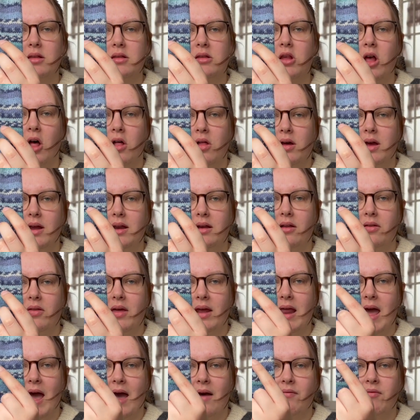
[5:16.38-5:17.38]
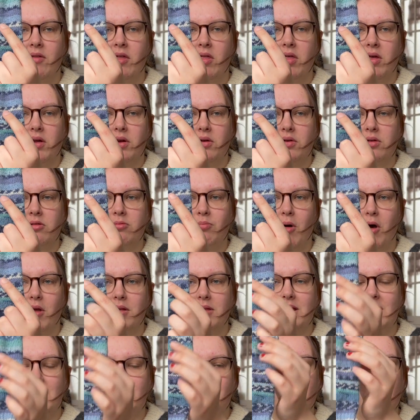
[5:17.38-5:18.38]
solid, that have the little
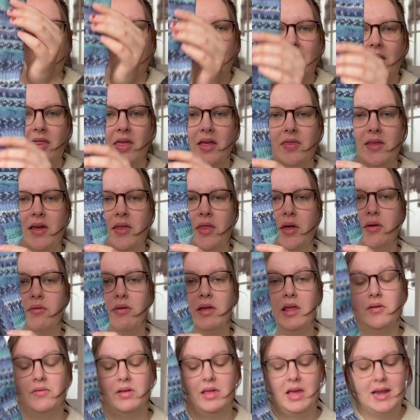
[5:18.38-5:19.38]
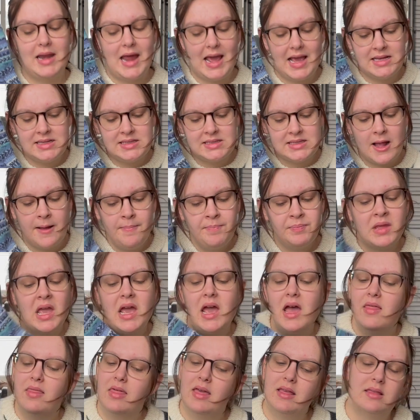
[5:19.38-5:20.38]
spots and everything. I think they look really, really nice.
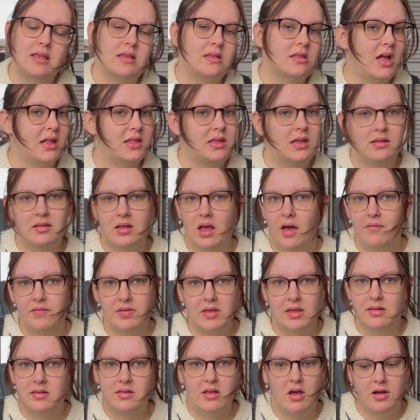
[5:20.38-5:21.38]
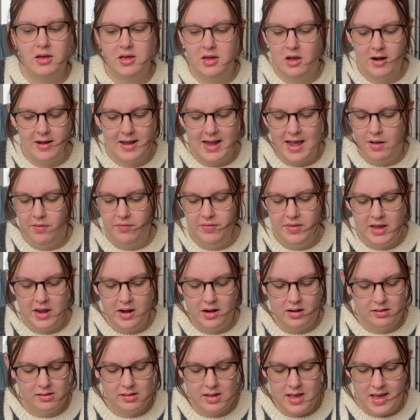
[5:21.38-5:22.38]
This is not the softest sock yarn out
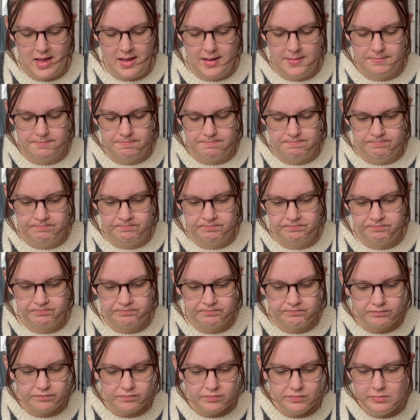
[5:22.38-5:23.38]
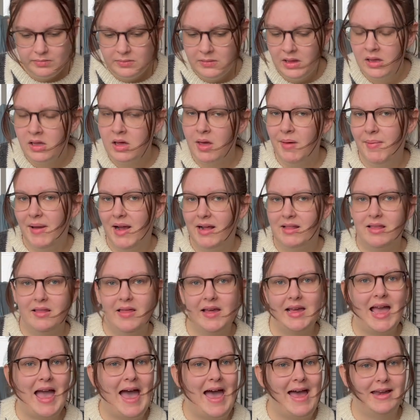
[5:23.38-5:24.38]
there compared to
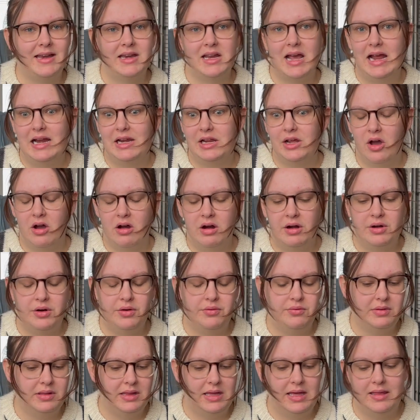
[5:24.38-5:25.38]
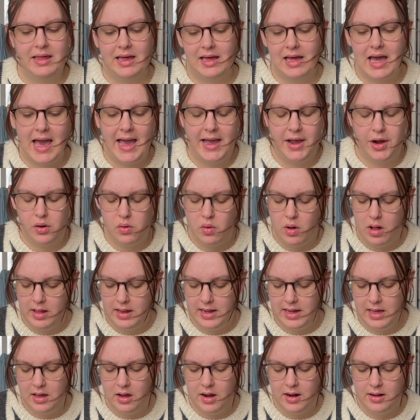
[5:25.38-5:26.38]
like hand-dyed yarn or really like higher
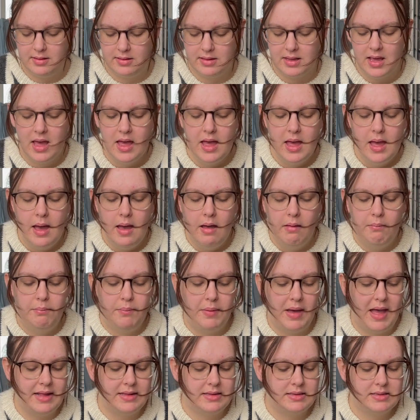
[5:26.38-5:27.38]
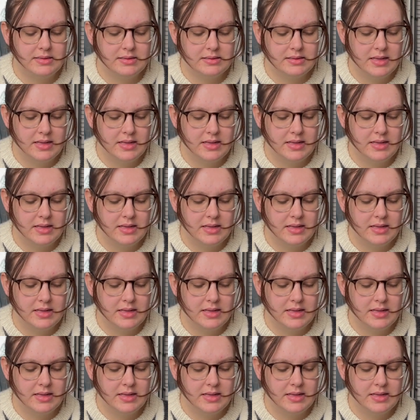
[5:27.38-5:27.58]
quality yarns, but